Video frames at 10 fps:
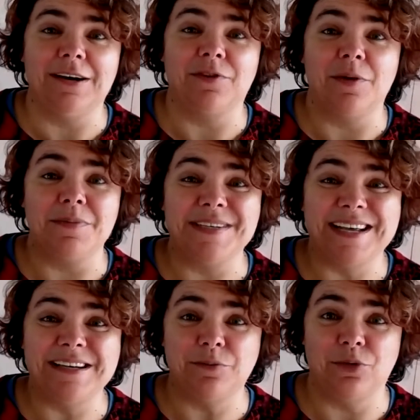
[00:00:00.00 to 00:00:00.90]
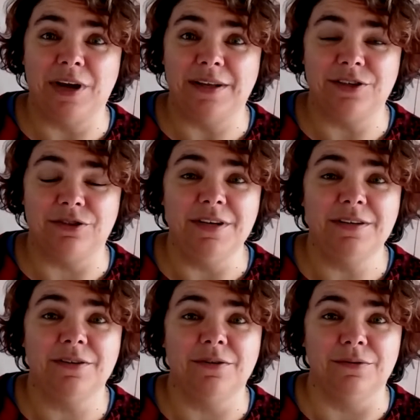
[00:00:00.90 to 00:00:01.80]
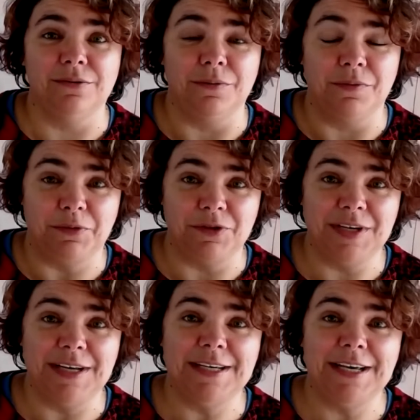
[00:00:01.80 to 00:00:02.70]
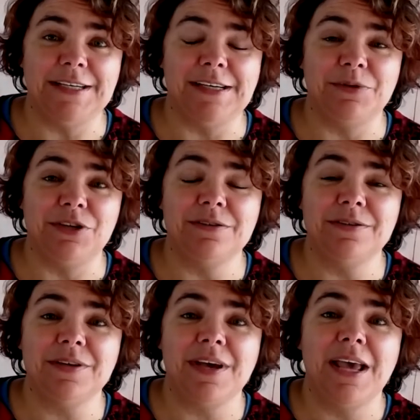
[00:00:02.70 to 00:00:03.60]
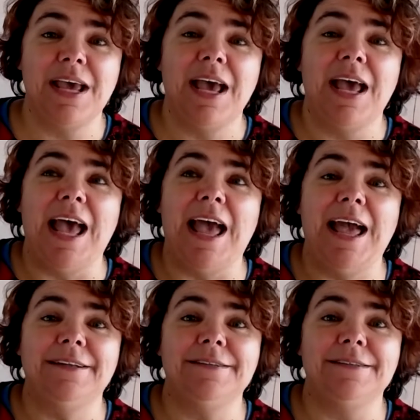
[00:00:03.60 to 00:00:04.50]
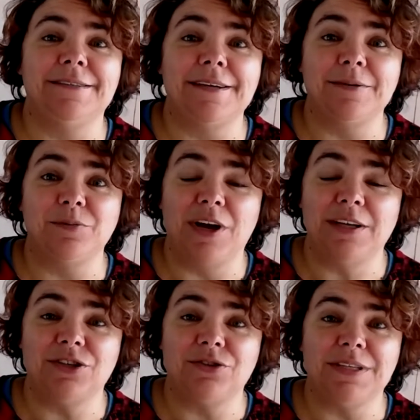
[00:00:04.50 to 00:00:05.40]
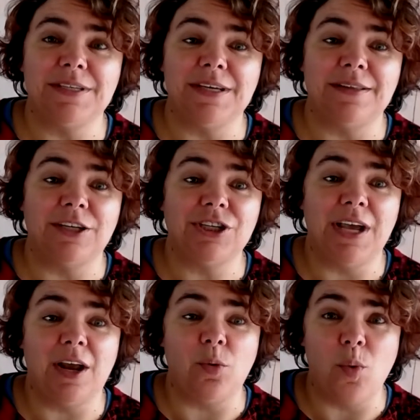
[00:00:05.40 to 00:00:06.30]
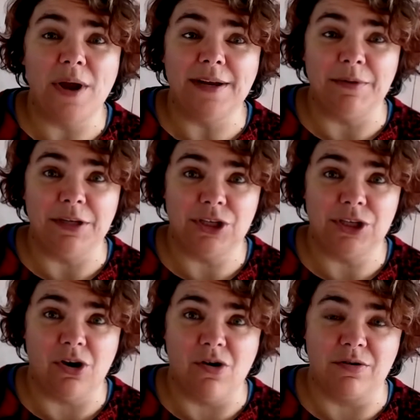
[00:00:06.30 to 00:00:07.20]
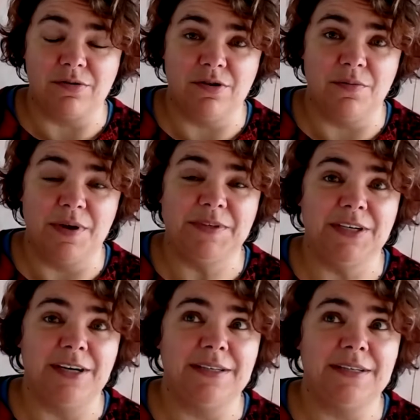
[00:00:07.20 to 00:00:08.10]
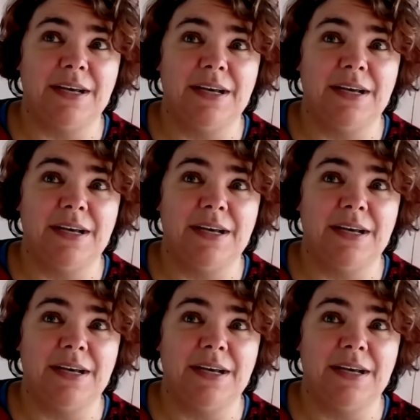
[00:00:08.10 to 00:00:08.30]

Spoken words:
from Dun & Bradstreet, who represent Getty Images. And Dun & Bradstreet said that she had one image on her website